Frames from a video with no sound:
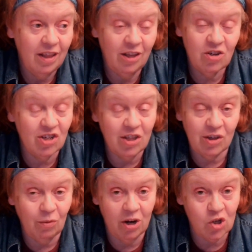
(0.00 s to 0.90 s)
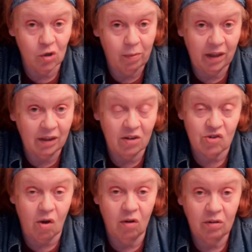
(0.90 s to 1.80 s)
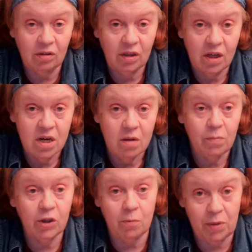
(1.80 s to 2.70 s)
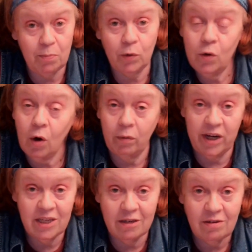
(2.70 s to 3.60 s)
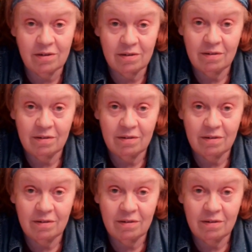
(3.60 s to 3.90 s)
there's nothing racial about that song. But the people who are racist